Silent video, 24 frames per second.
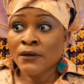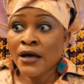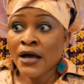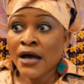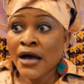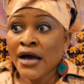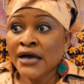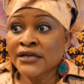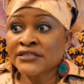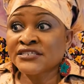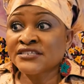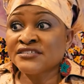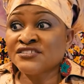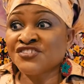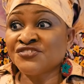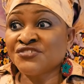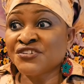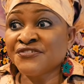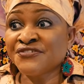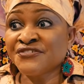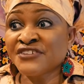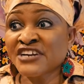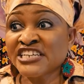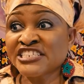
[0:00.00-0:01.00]
at the
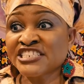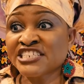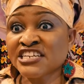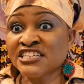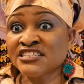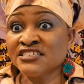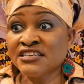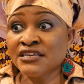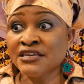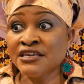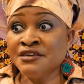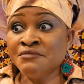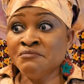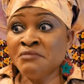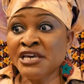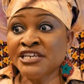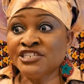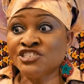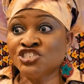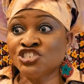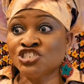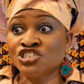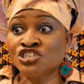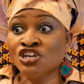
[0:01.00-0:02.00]
reflected
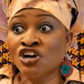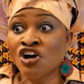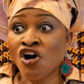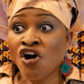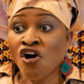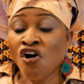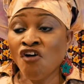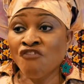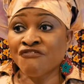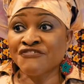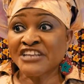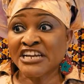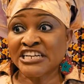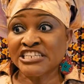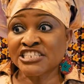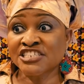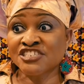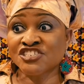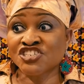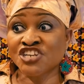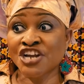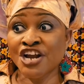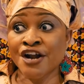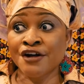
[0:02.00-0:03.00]
image of that
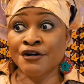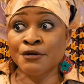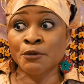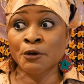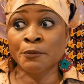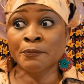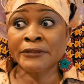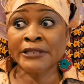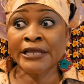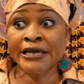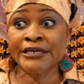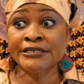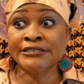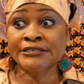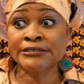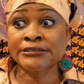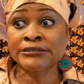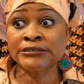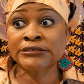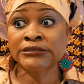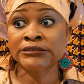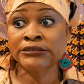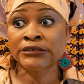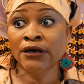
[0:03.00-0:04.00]
terrible
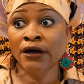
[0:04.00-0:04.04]
place.